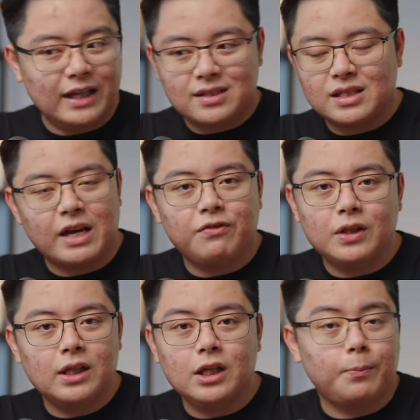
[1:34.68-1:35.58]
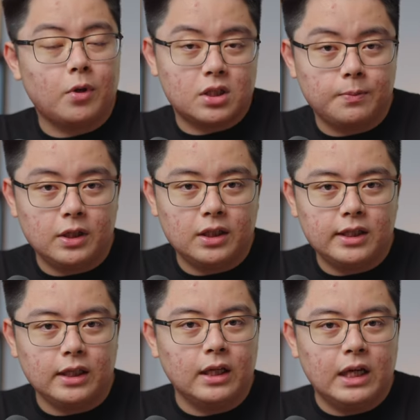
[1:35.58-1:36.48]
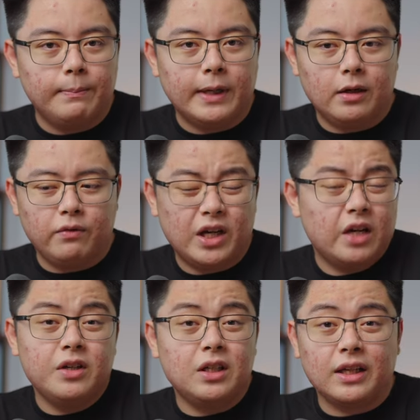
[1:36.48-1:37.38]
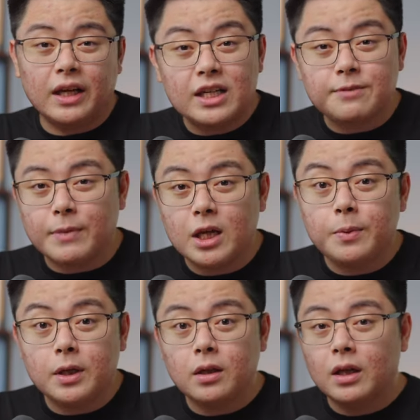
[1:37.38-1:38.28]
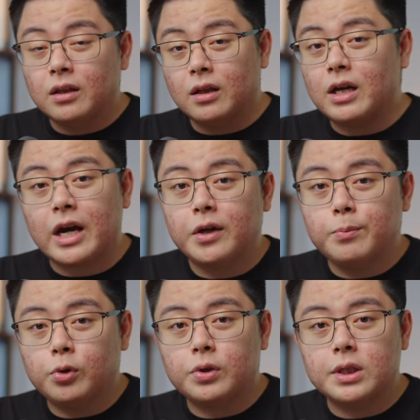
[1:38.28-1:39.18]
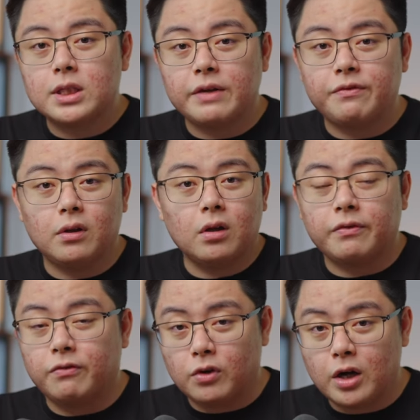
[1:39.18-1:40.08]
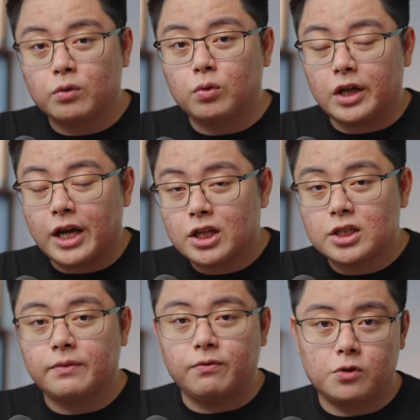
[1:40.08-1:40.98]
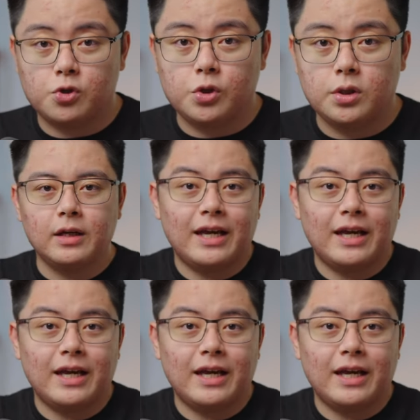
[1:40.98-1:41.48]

That's definitely a possibility. But whatever the case may be, the current brokers have a lot of ground to catch up for sure.